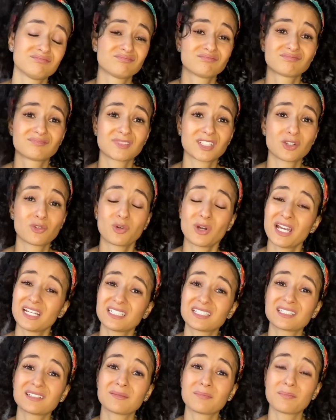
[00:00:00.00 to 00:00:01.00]
quite
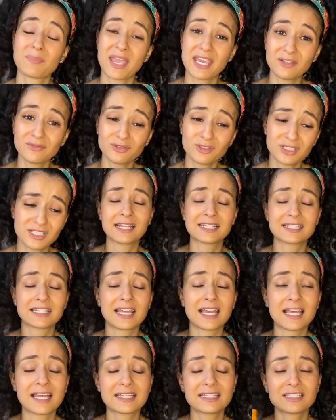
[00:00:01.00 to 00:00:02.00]
painful, and,
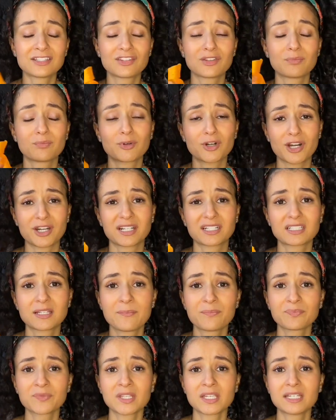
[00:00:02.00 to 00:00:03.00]
and the product
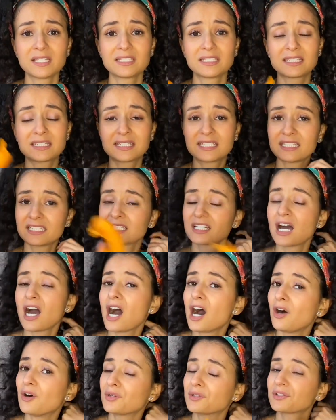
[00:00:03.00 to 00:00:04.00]
teared out
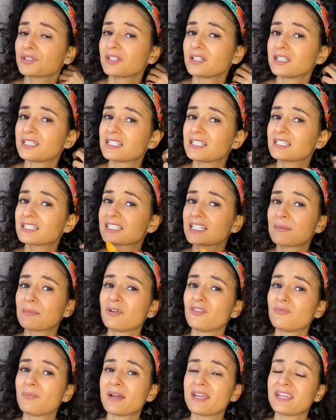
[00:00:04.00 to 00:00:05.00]
uh, some of my
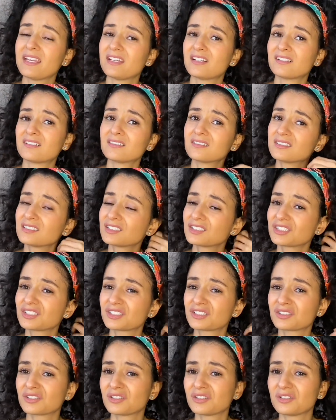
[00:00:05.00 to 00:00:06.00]
hair,
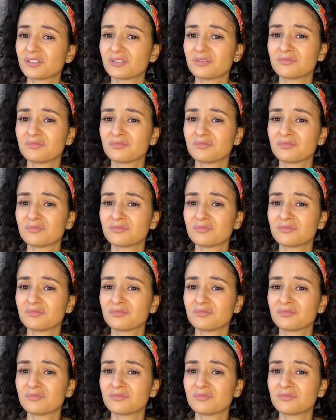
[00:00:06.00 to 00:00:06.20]
so